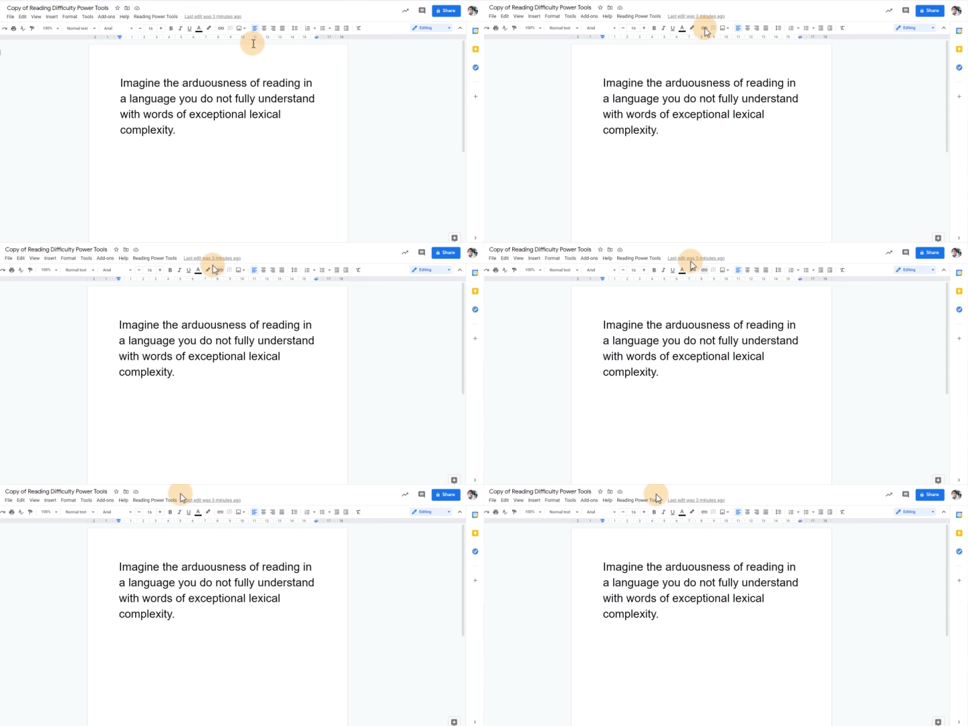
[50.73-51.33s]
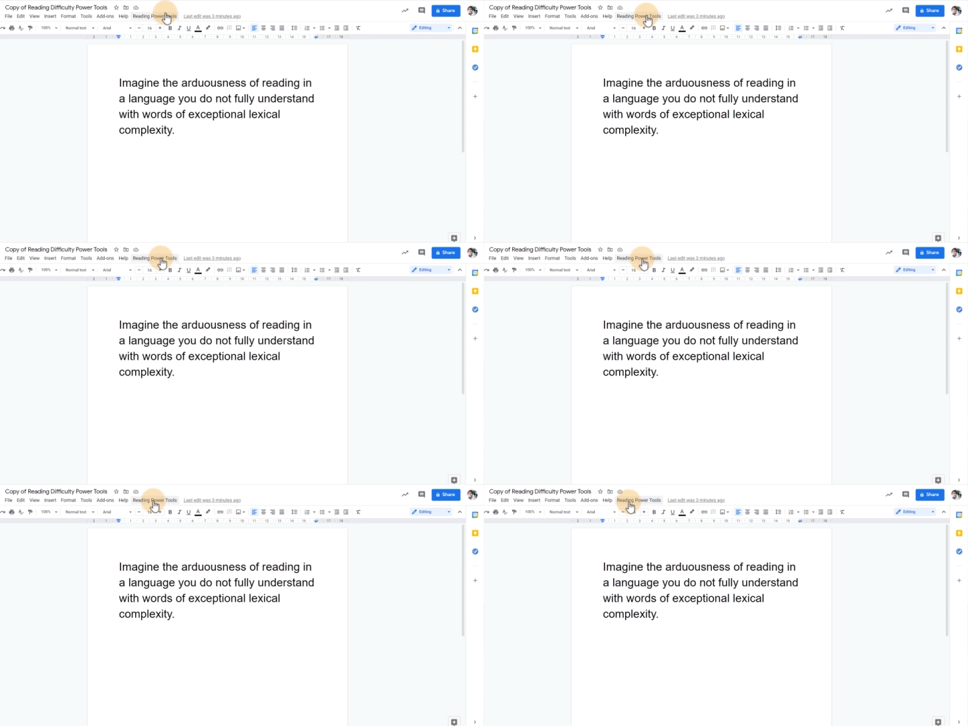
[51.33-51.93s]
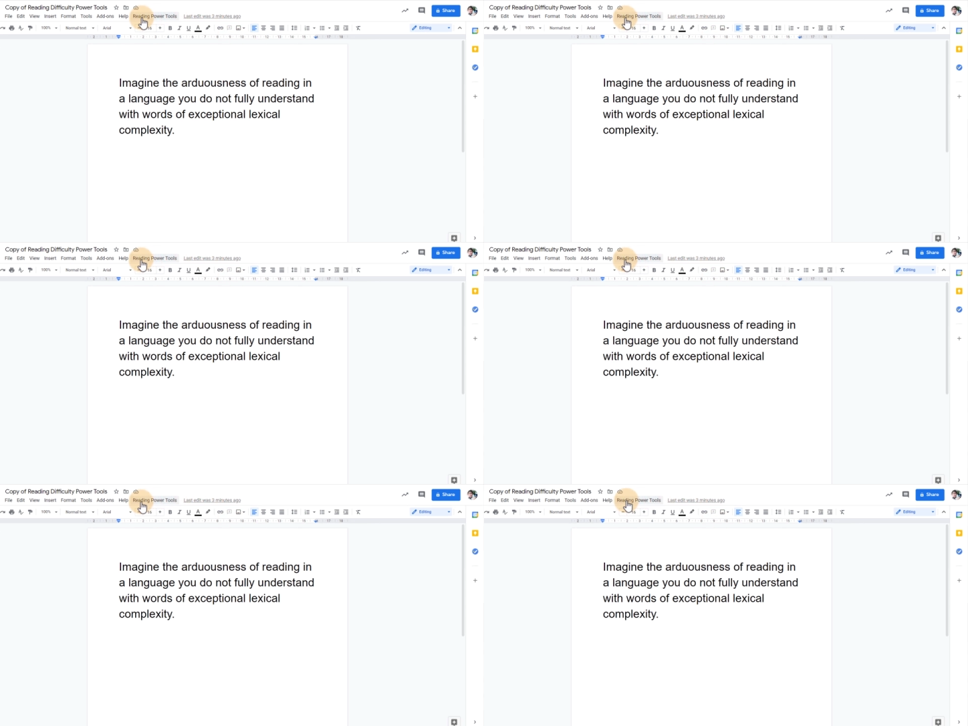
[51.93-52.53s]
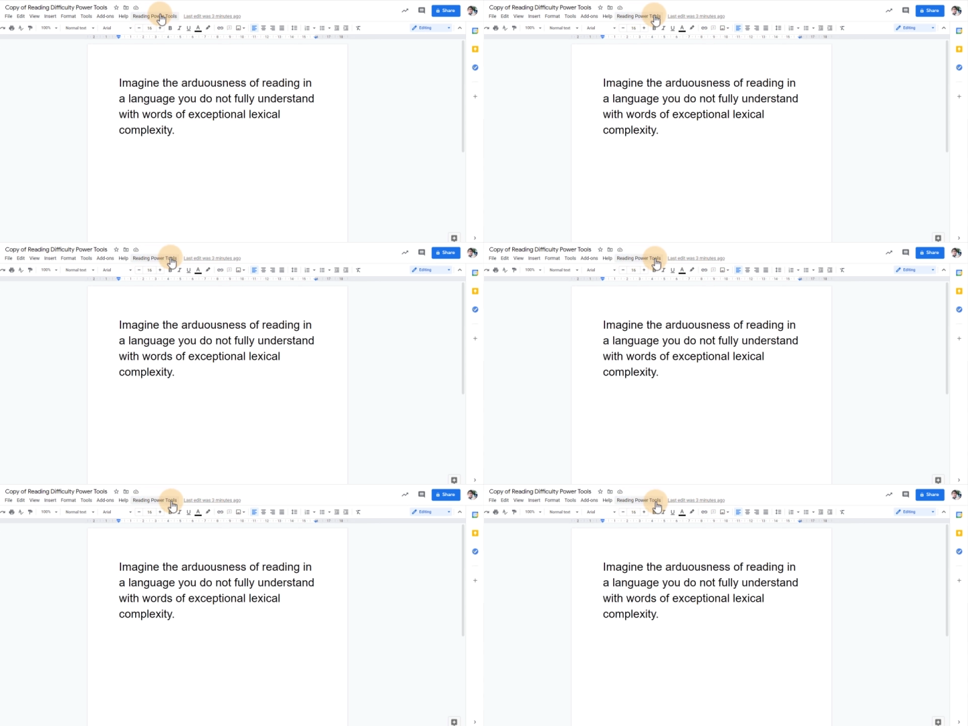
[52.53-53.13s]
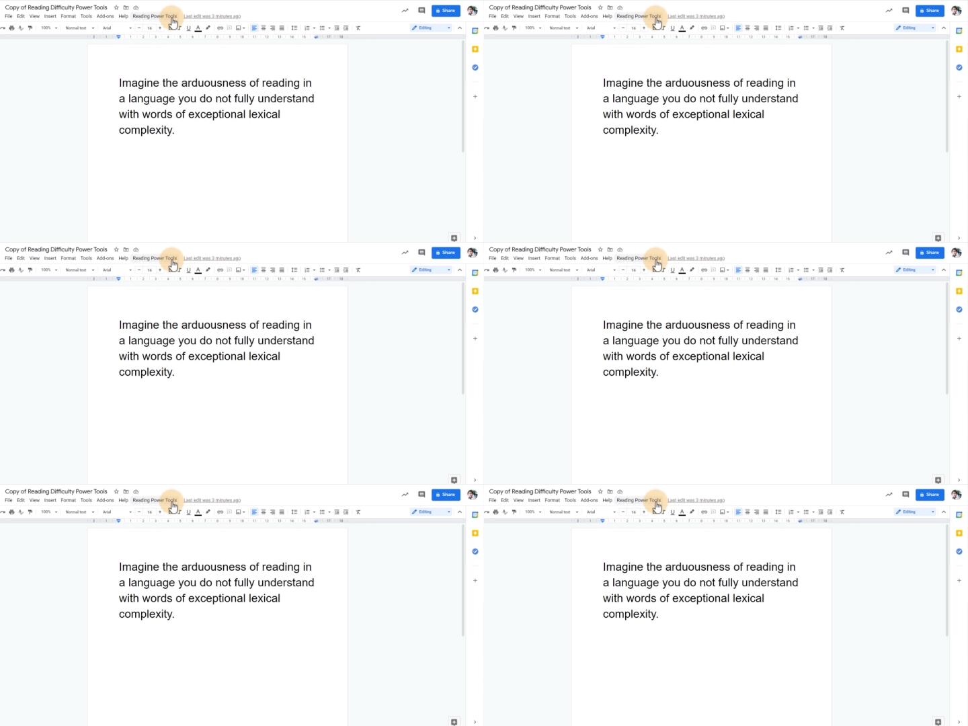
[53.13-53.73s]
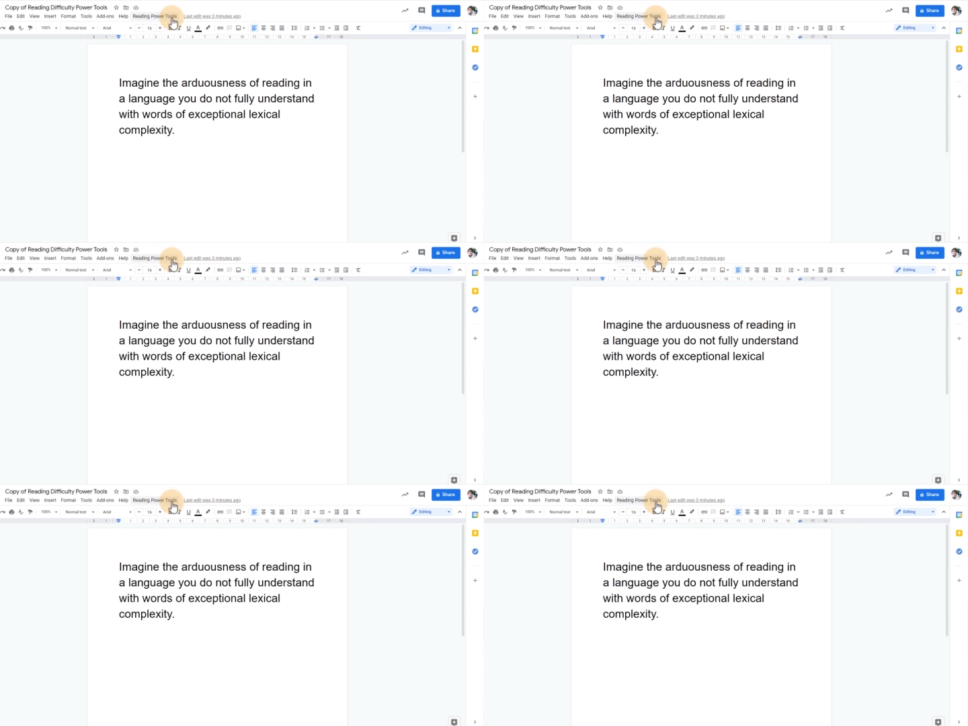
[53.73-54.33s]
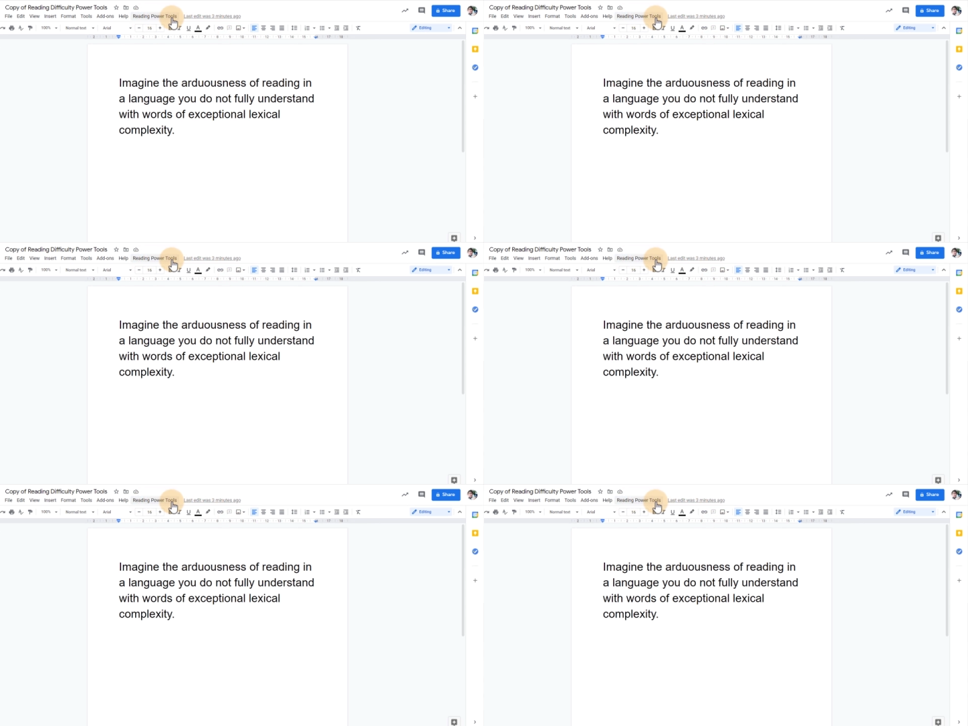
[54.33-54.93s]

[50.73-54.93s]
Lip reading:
No face is visible, so there are no lips to read.